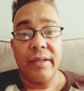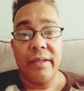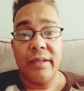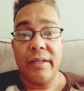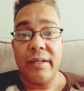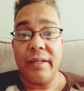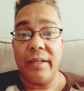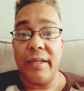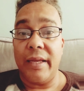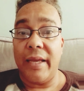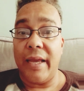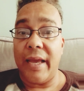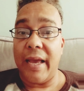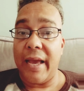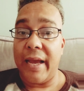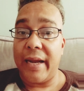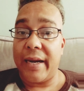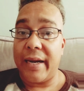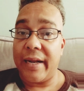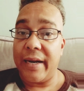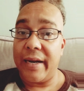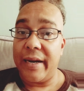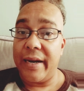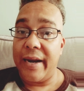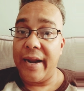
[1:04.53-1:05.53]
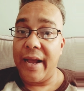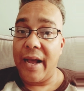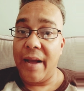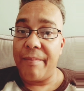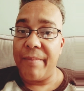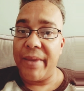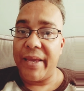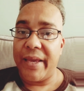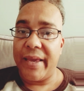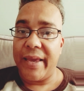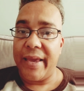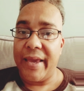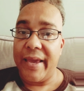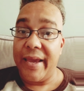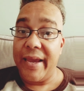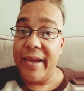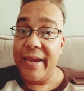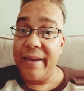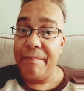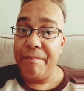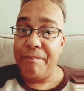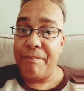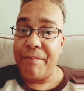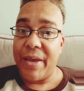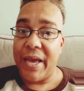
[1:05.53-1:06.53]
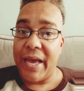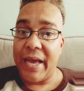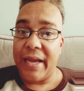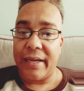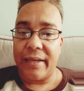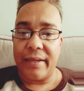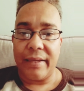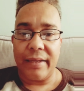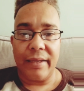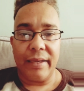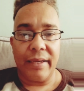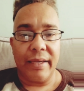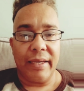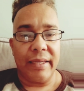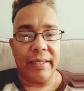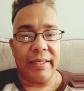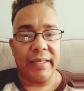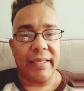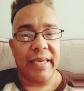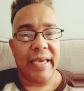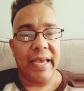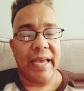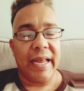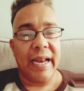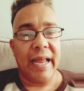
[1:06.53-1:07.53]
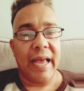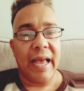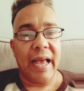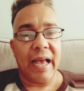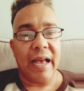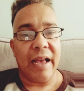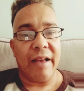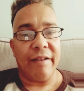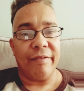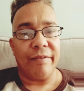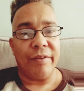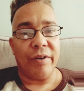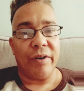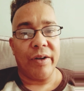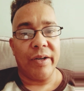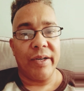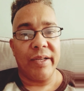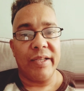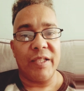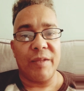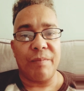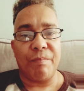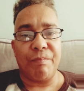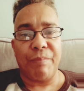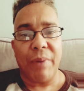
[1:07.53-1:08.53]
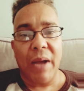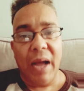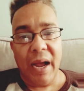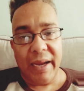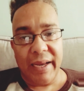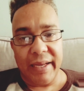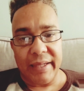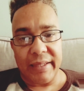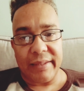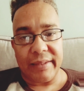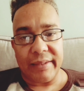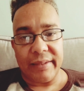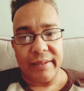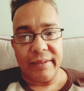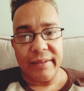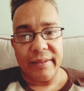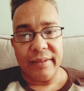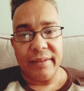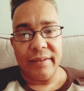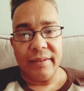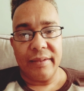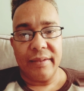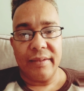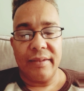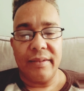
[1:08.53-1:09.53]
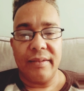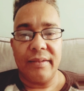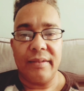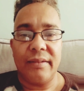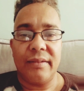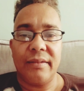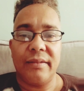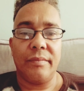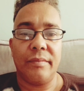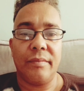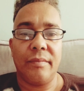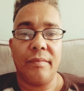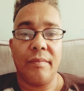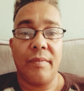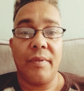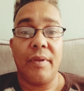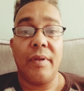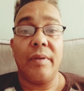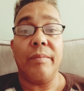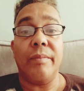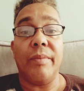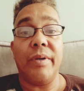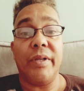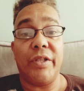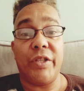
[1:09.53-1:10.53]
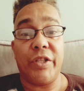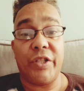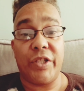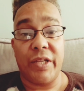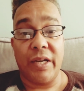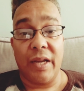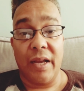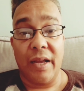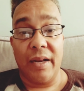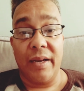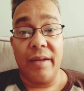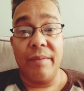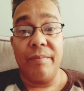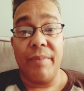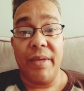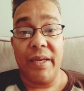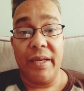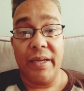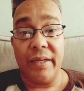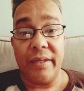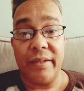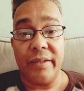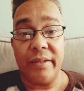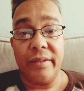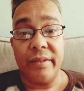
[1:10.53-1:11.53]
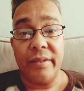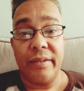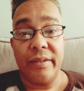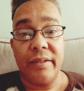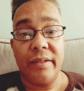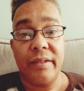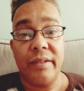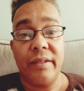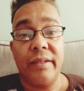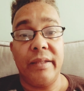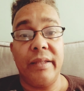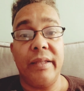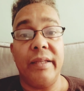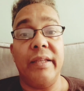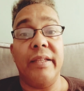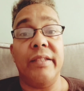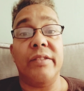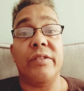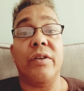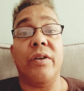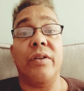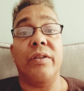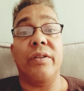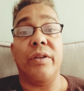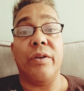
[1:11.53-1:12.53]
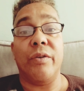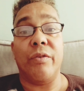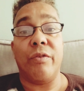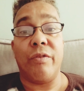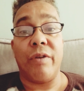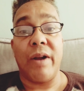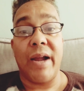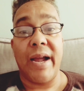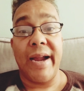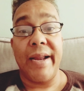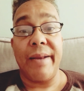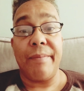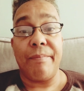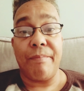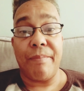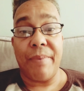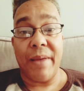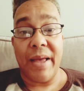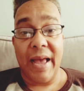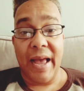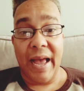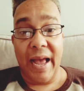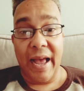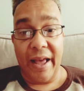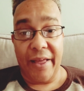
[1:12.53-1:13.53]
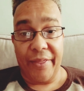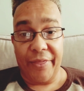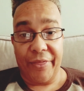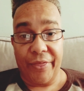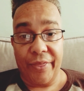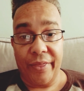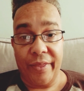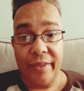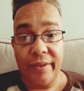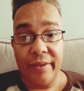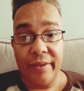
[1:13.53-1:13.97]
the economic impact it can have on his pocket. But Charlemagne is on the right path.